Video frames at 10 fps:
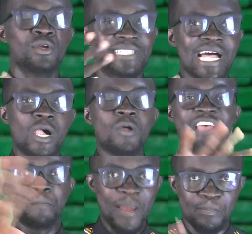you tell
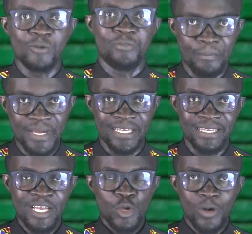the people for me.
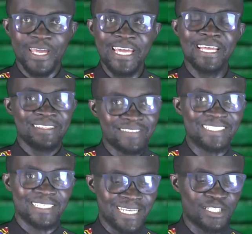Okay,
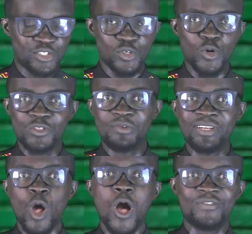this is it. So
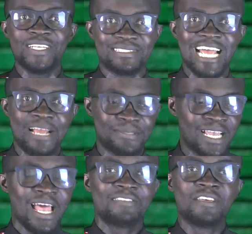during all these times,
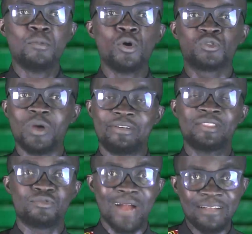the books
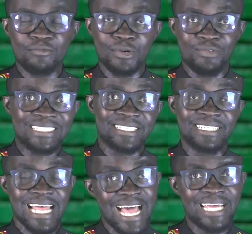weren't
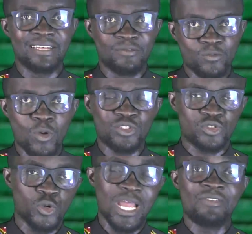written, and
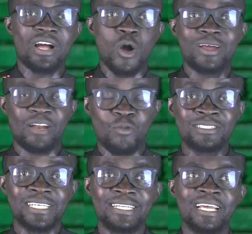whatsoever God had
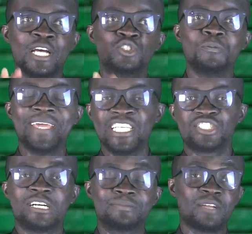wanted to be
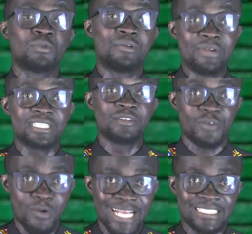inscripted were written
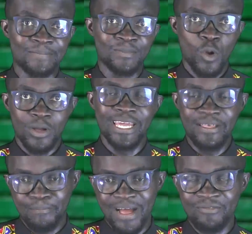for us.
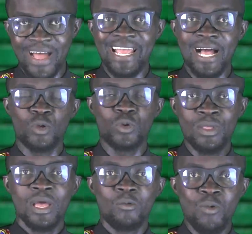Okay, but by
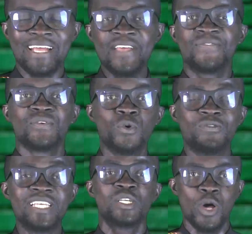working through
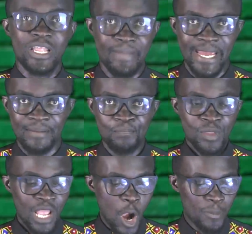these holy men.
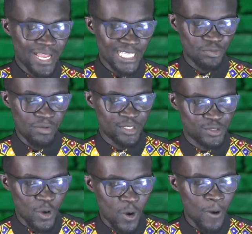How we get to him.
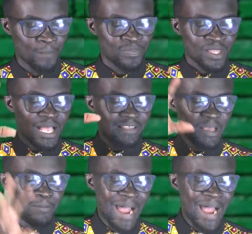So the